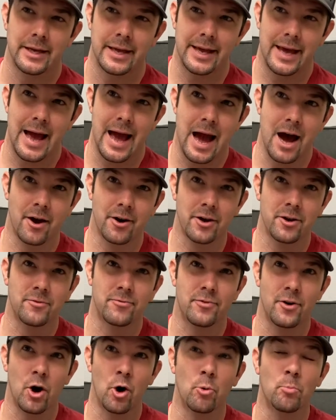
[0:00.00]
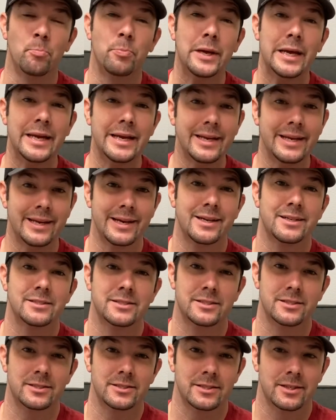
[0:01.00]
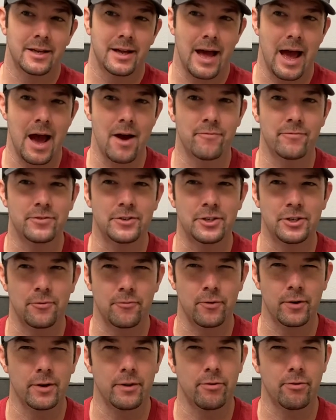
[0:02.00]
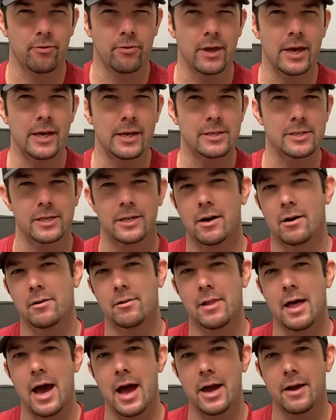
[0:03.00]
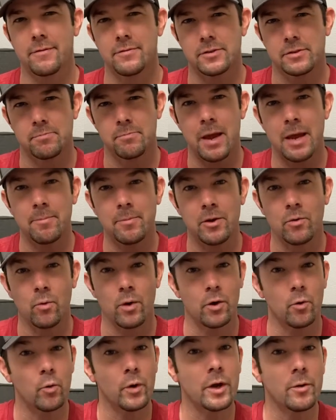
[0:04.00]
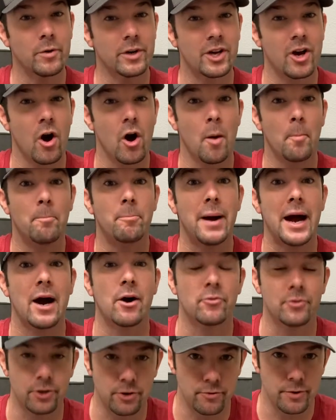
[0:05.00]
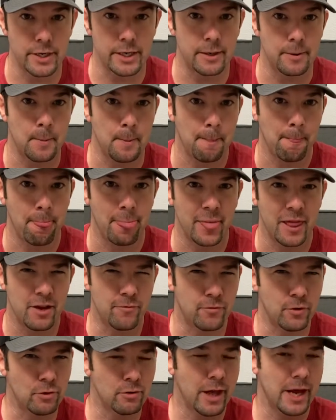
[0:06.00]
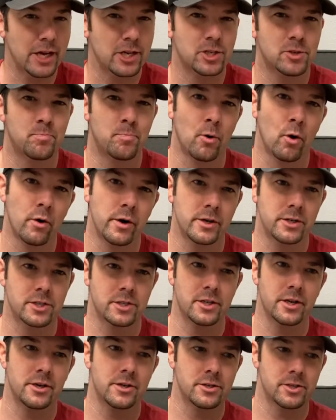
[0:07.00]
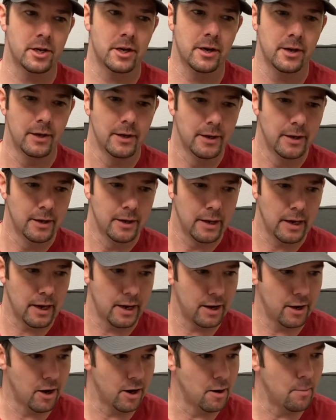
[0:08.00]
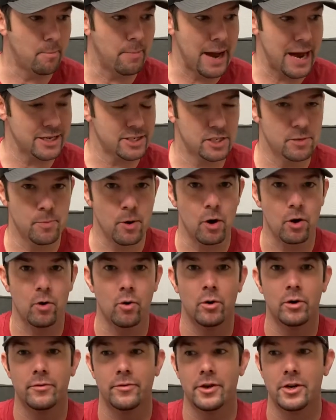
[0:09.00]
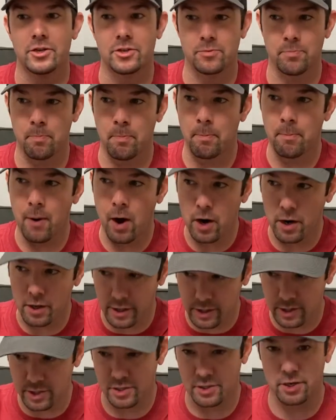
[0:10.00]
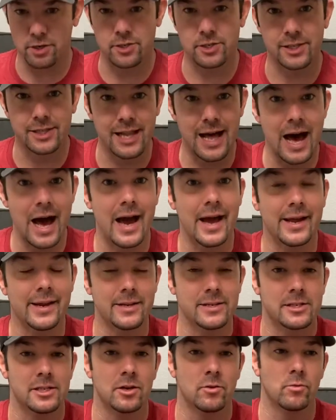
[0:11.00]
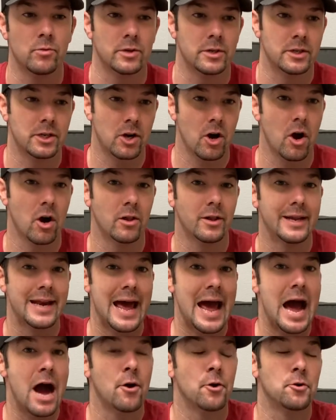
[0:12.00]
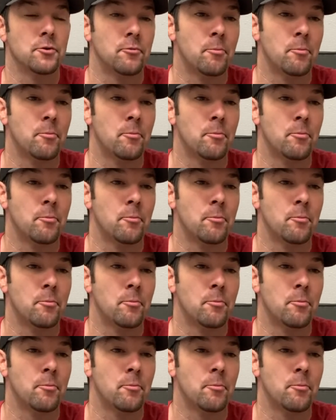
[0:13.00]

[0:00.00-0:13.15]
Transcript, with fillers: out of obedience have different things in our lives, maybe what we would call boundary. If you like sports, there's a uh, on a basketball court, there's marks, there's lines that would call it out of